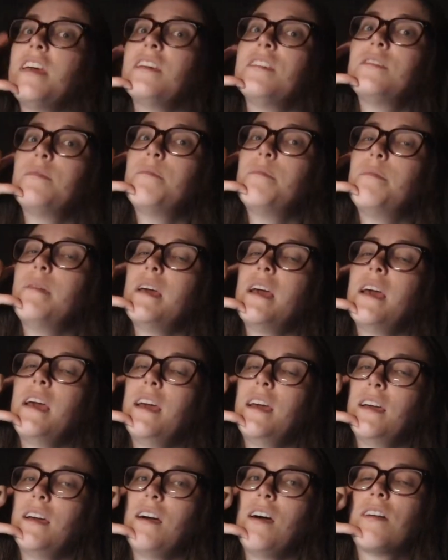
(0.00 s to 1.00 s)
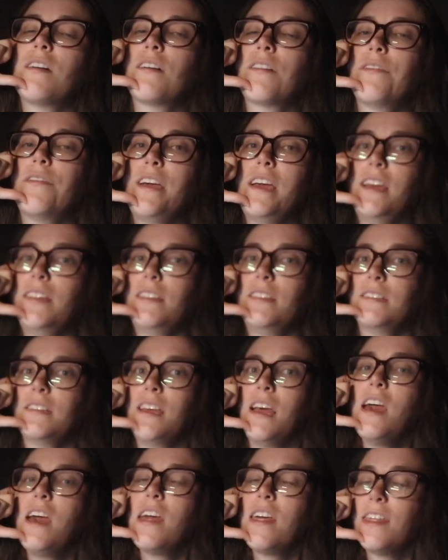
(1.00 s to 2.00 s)
this big on her
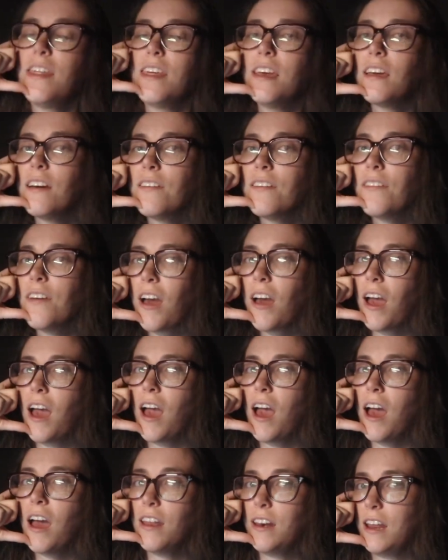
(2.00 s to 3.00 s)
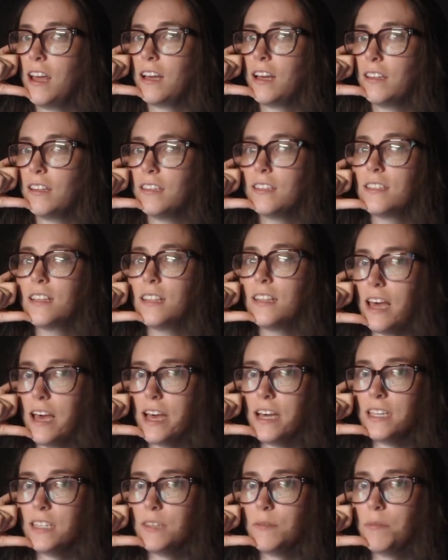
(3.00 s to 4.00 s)
face. Think of a necklace
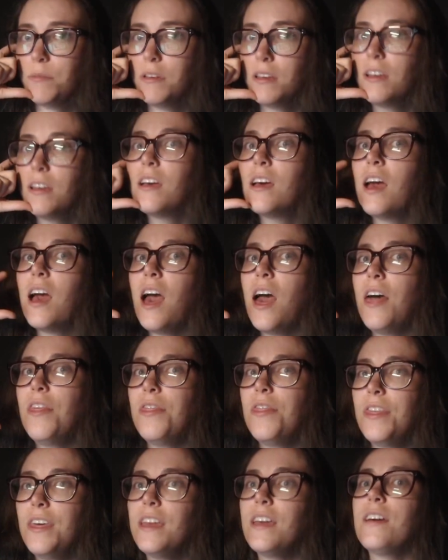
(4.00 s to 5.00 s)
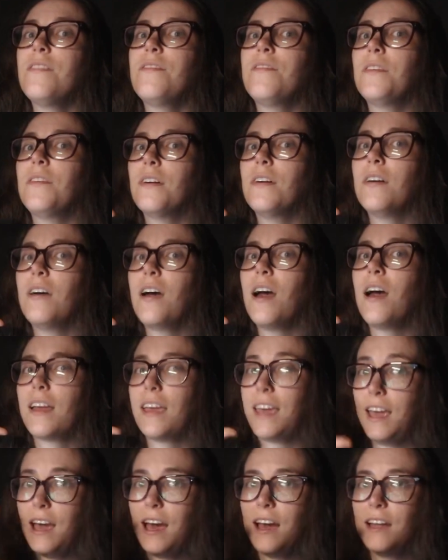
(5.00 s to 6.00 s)
clasp and think of a
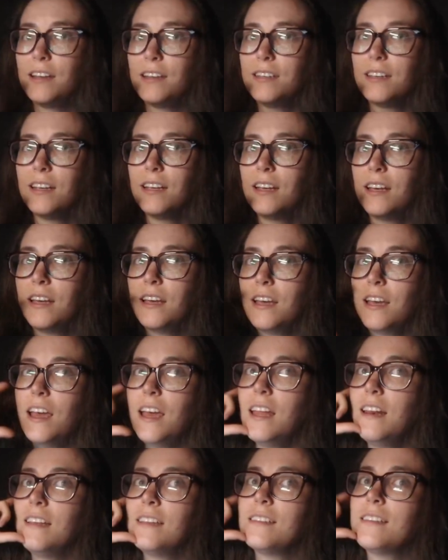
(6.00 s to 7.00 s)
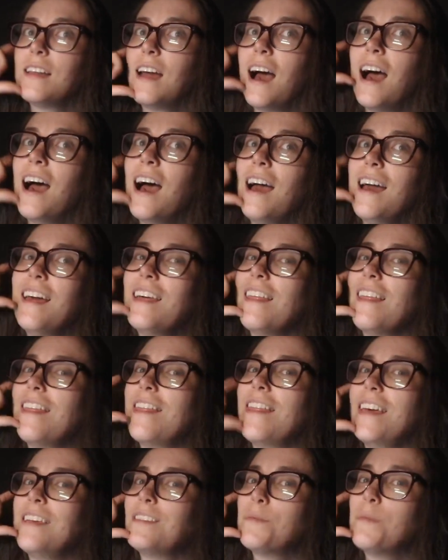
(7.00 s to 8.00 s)
cat. It is not
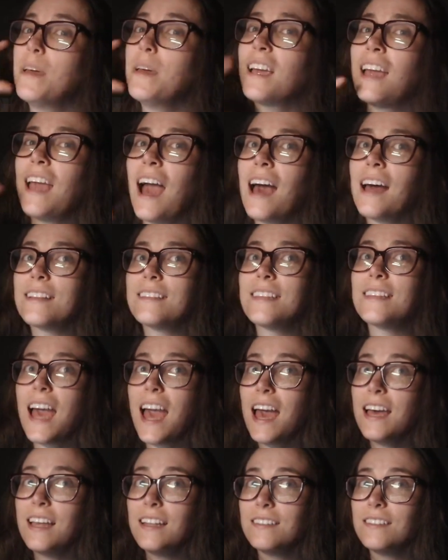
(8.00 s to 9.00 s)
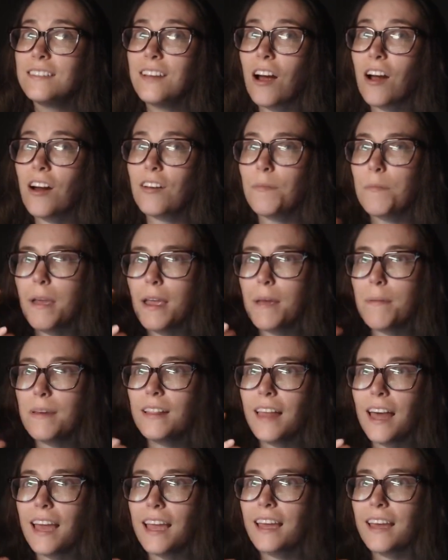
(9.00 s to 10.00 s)
this big. Cats' heads are
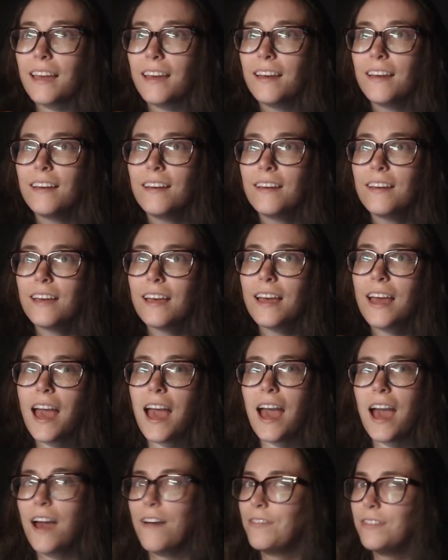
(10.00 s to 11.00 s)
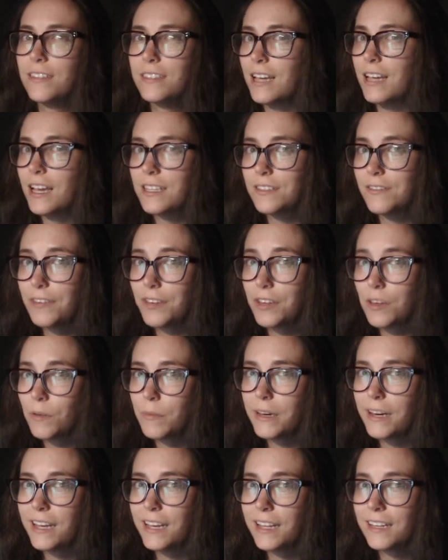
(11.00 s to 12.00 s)
maybe like half the size of a
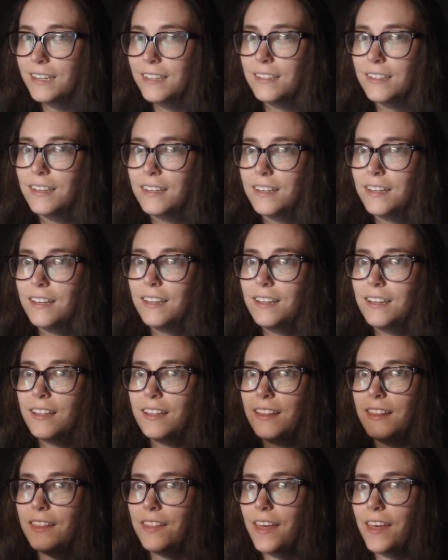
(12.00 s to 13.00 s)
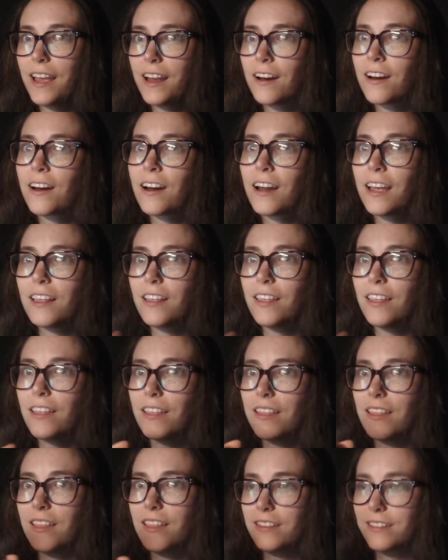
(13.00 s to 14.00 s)
human head. And
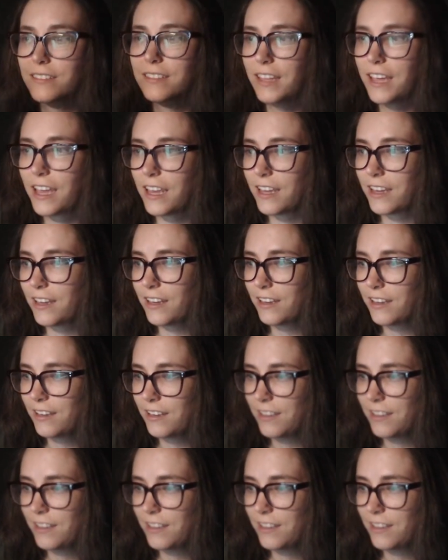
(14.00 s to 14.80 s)
it's like